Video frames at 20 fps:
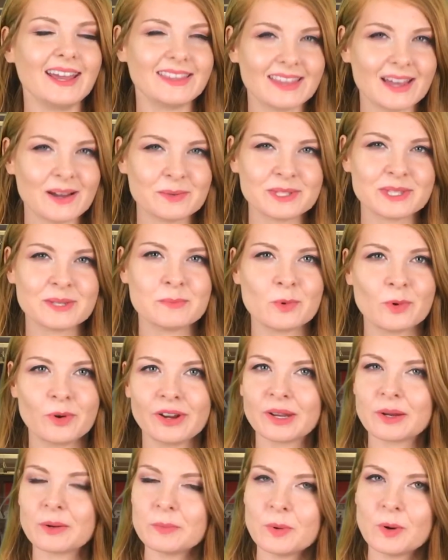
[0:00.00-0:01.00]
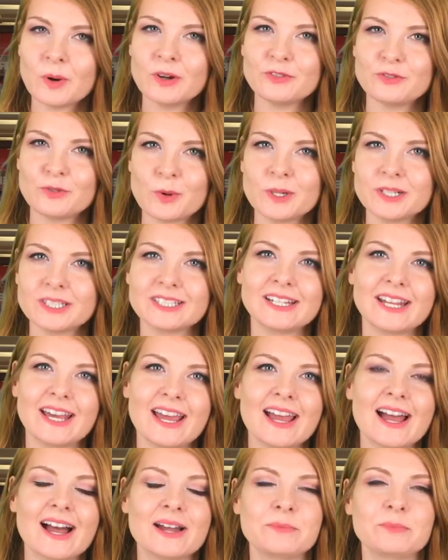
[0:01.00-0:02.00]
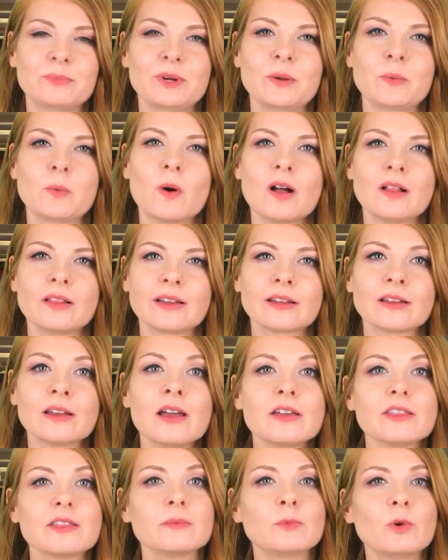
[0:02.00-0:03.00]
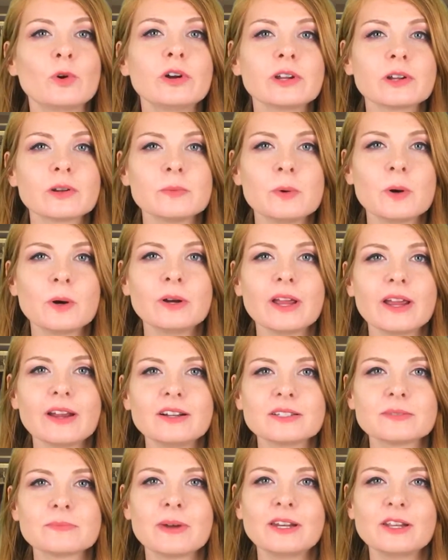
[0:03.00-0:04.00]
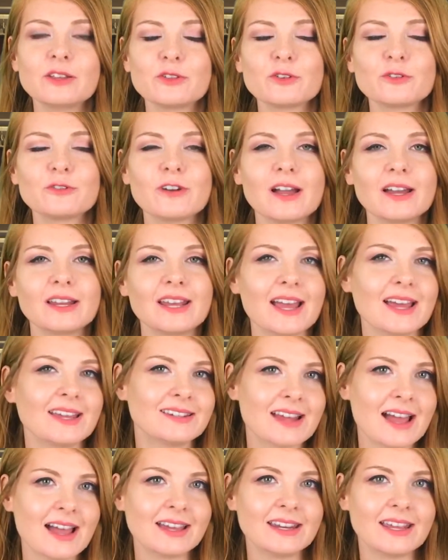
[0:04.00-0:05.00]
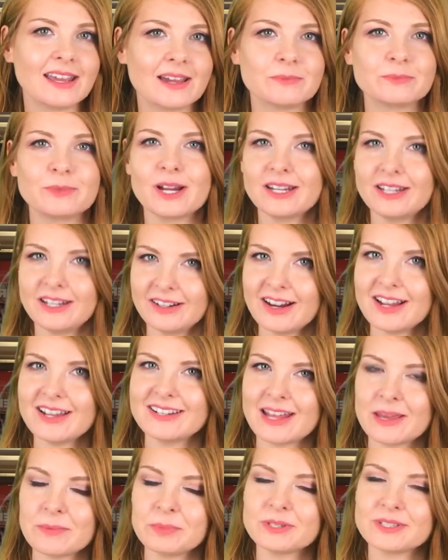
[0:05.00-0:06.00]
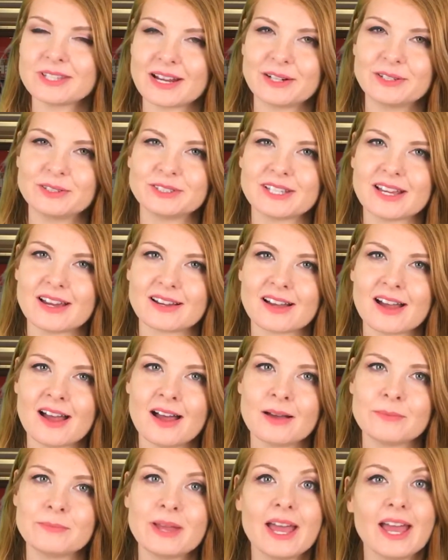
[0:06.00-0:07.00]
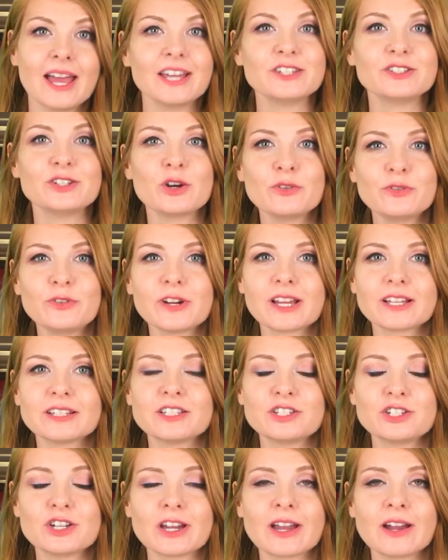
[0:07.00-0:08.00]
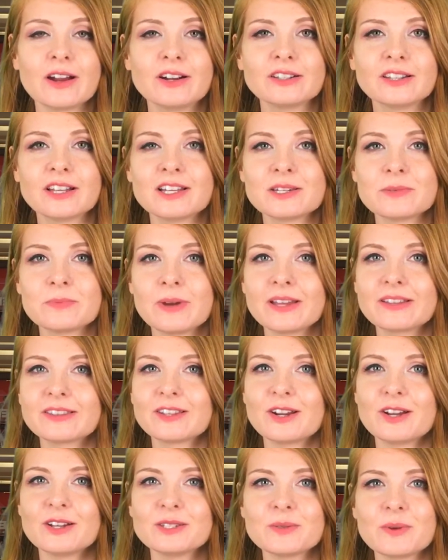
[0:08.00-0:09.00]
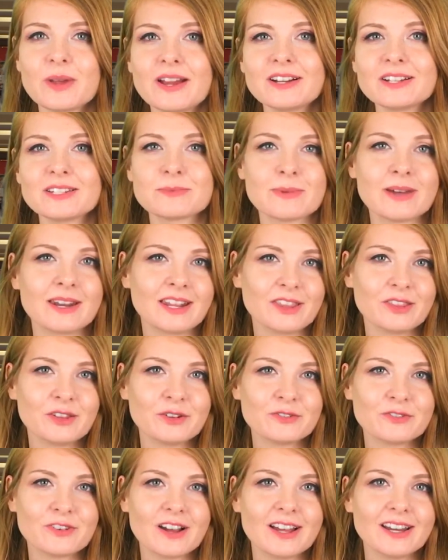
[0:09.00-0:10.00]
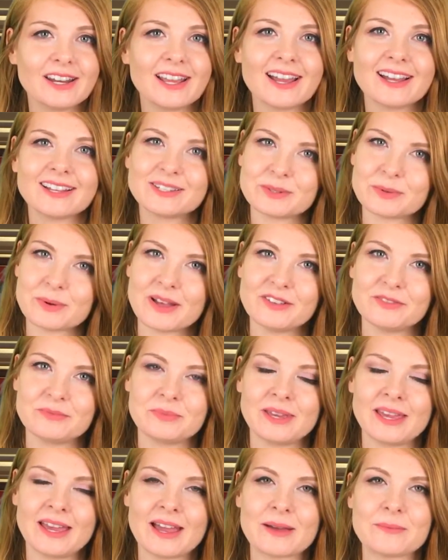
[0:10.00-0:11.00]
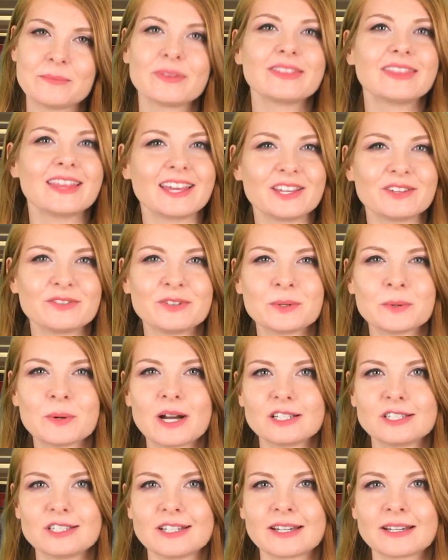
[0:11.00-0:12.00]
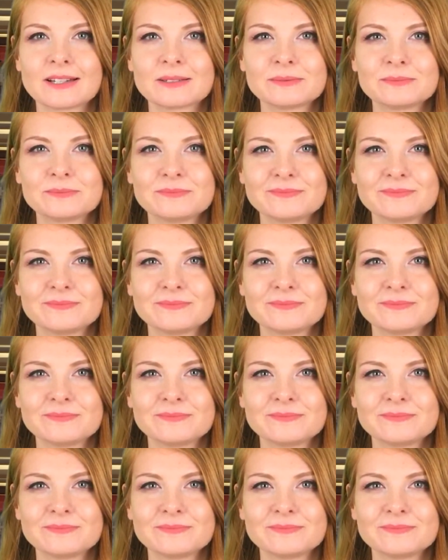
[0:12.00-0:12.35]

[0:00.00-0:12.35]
that was the morning report for today. I'm Bri Walling. The morning report airs Monday through Friday at 9 a.m. right here at NaplesHerald.com. And don't forget to check out our lunch break that also airs Monday through Friday at 12 p.m. Thank you for watching.